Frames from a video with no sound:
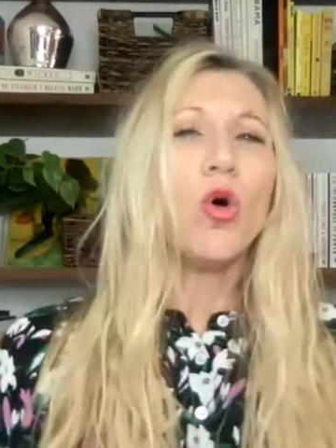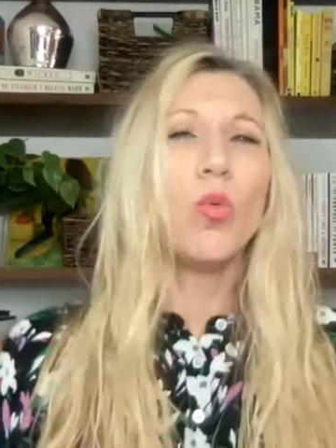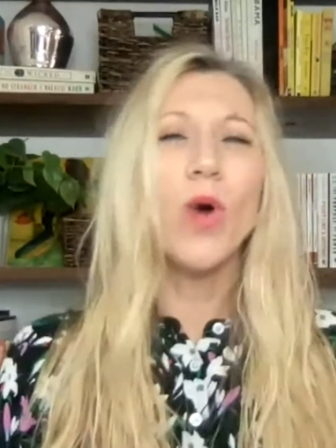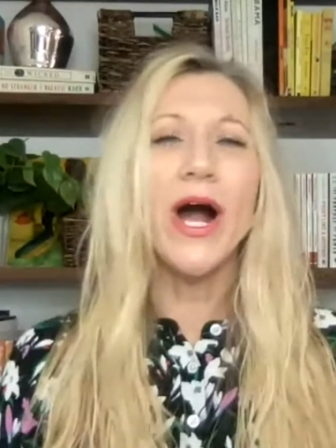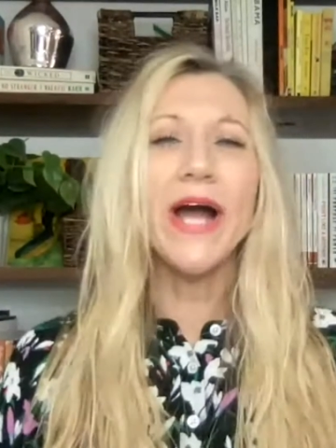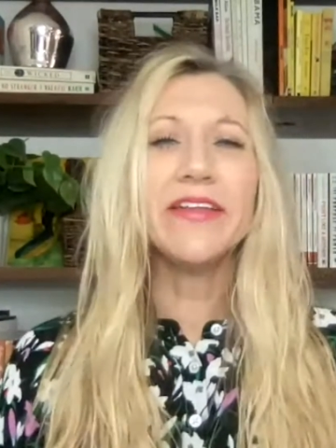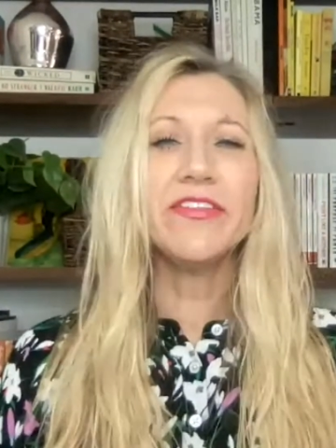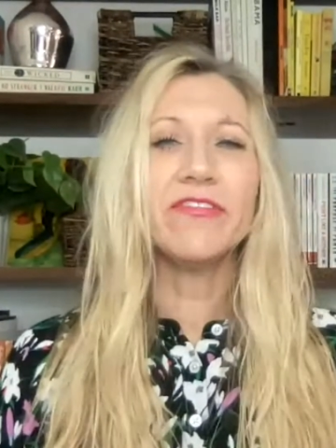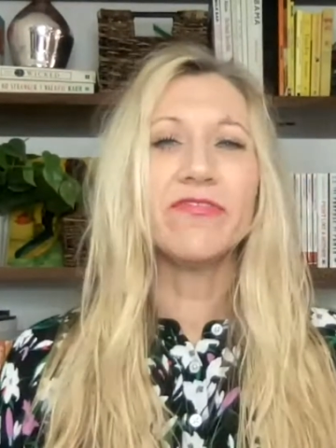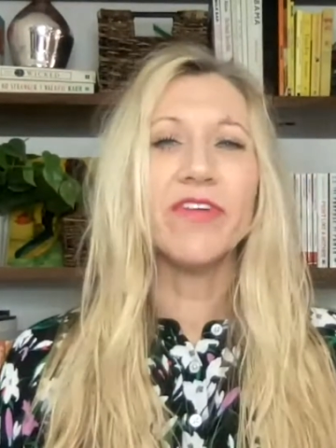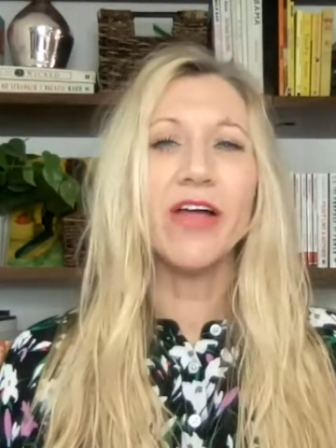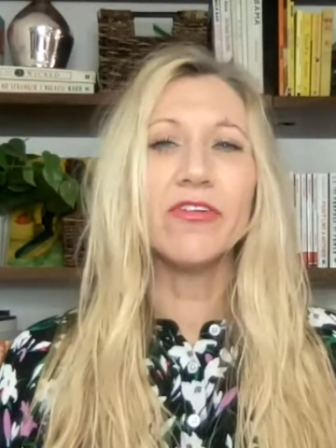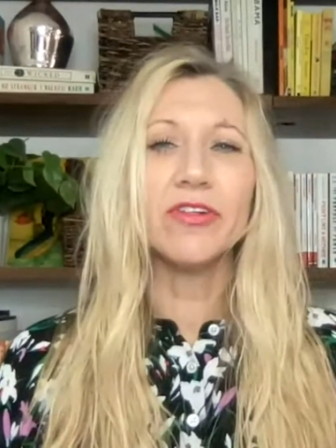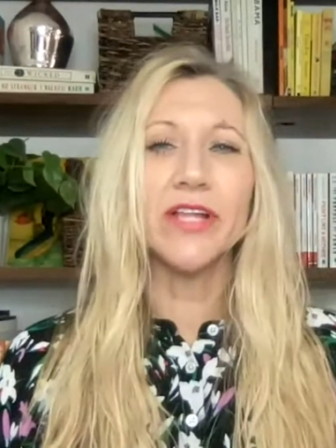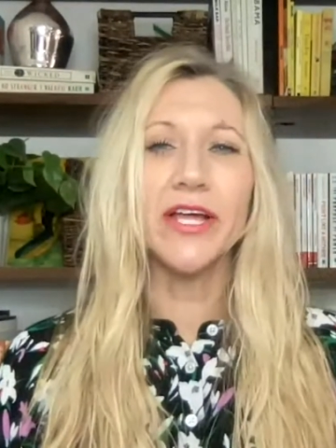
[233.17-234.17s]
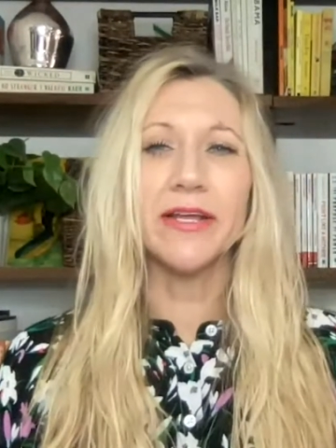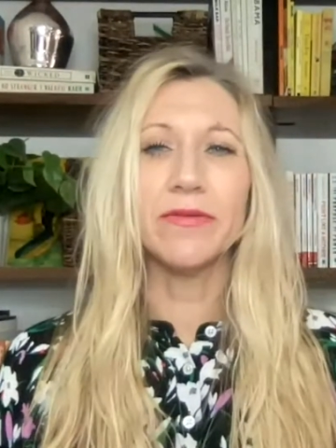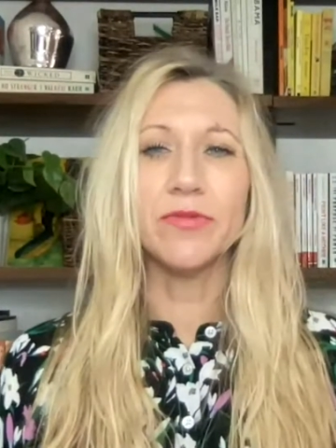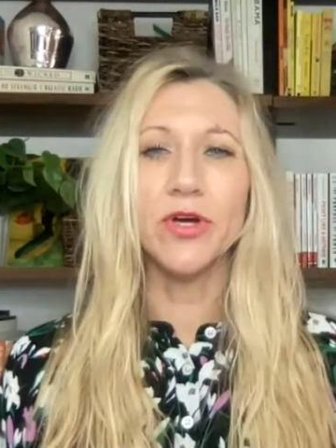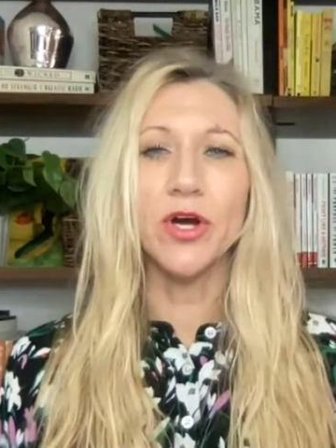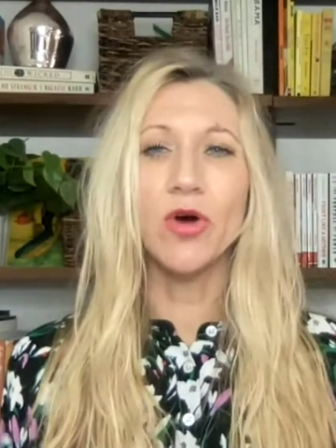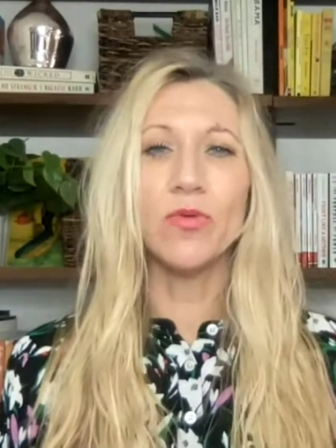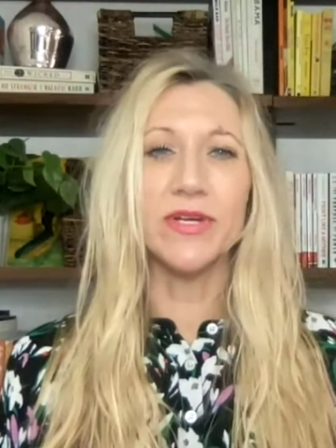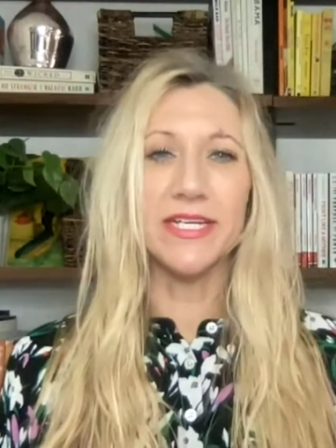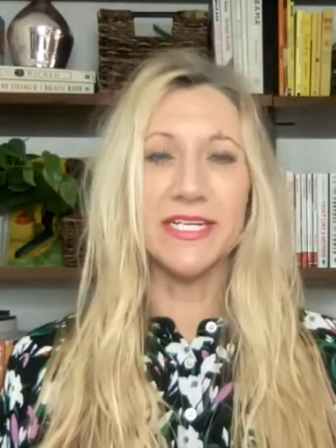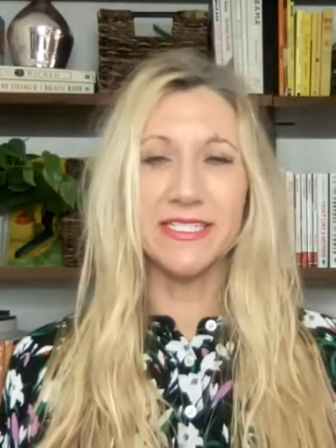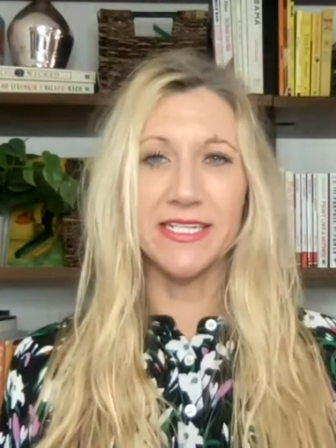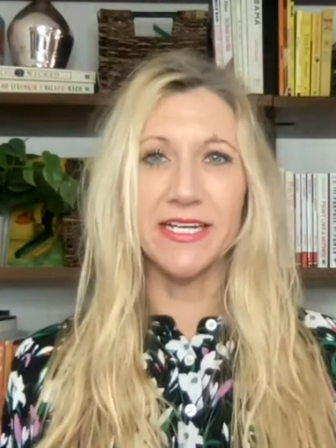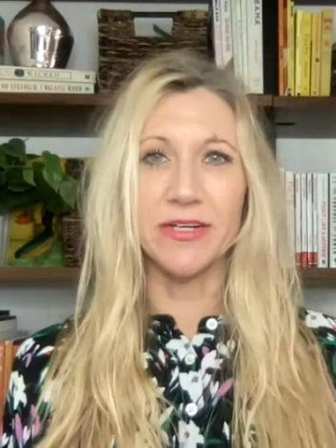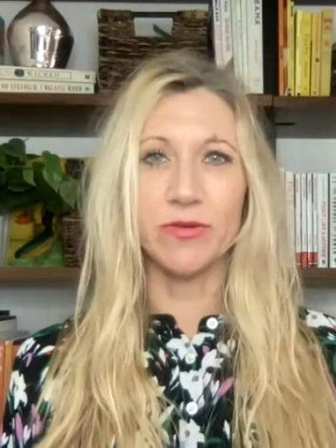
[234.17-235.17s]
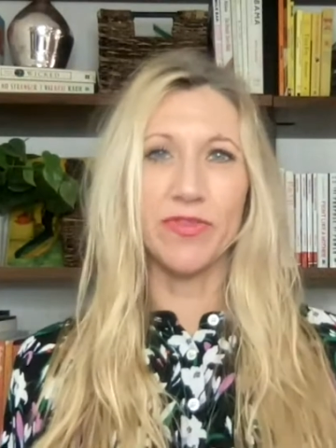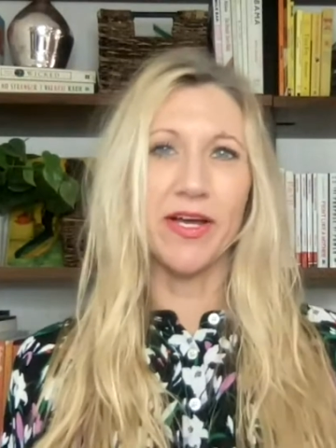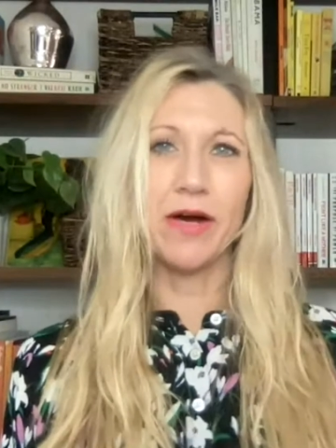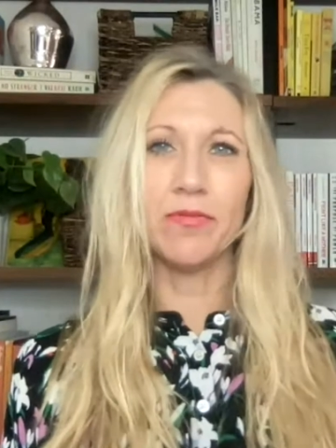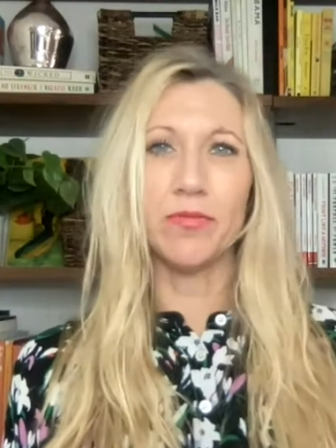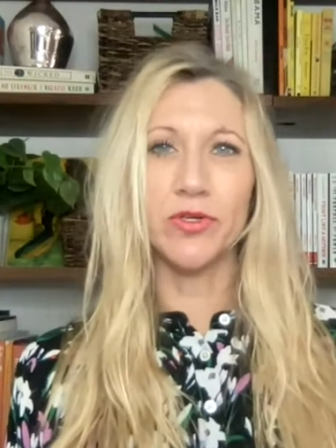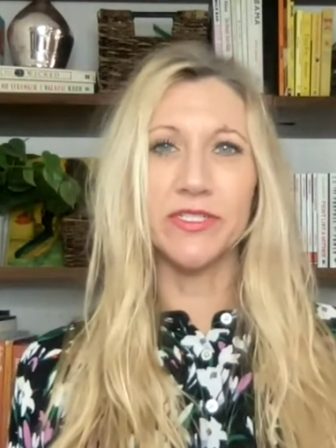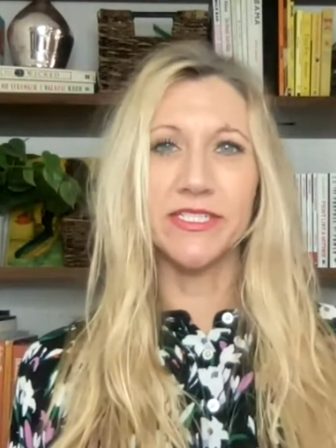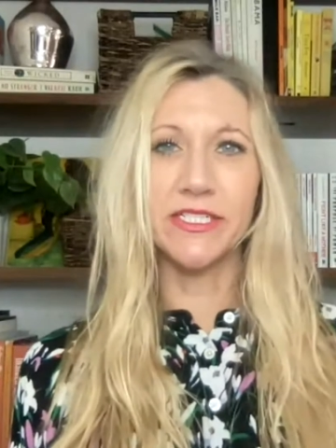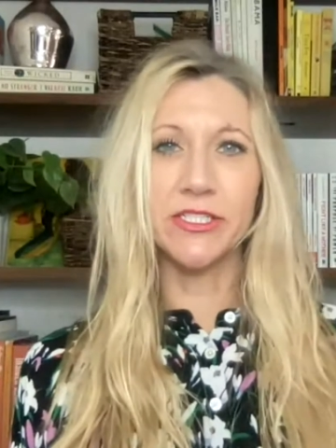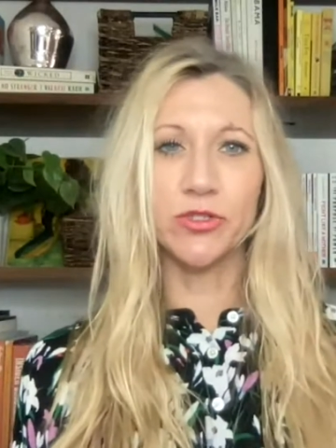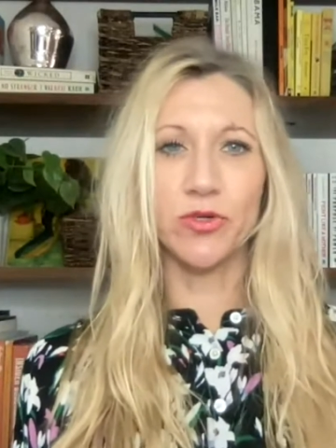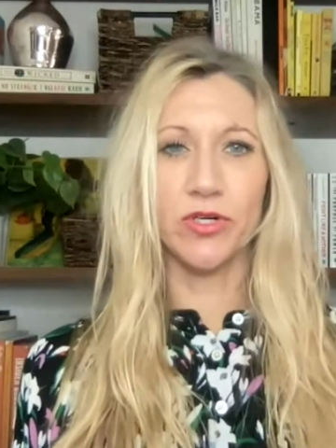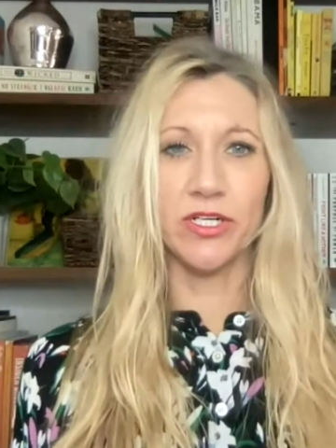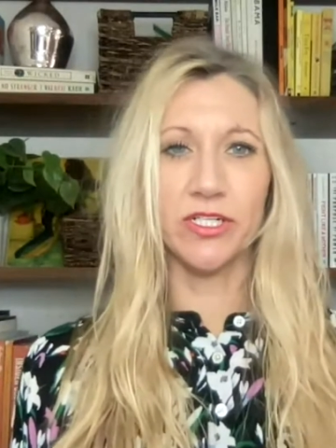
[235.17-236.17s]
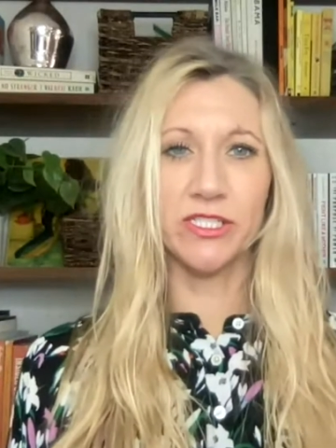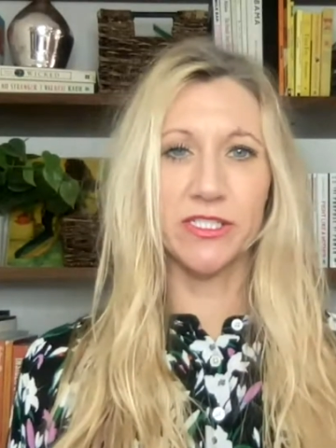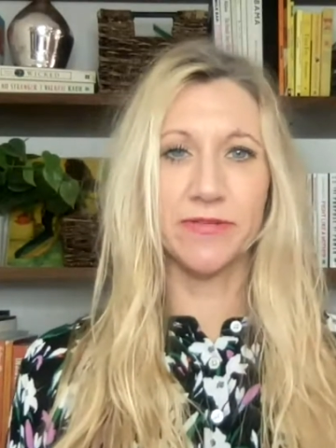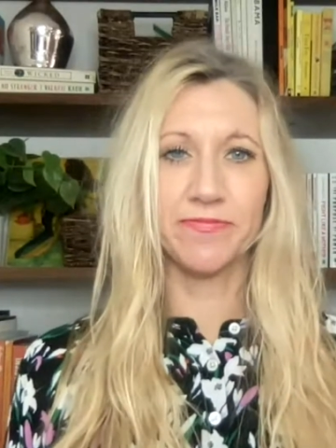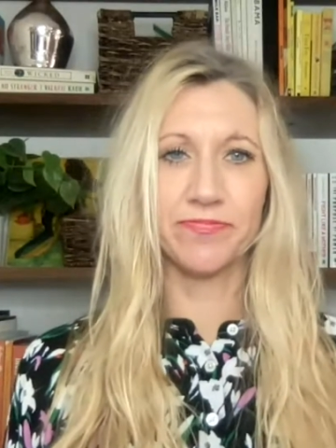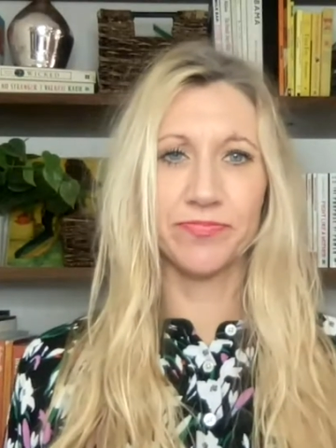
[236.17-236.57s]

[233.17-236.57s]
Why did the father let him go when he did without more discourse?